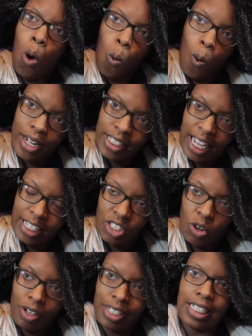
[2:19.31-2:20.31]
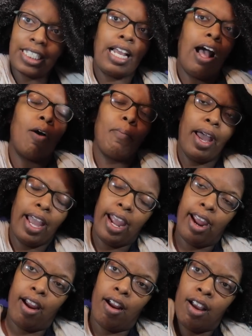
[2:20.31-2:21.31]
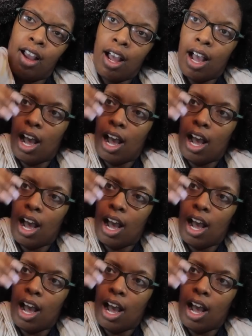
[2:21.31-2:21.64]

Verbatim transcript: once I start to style my hair.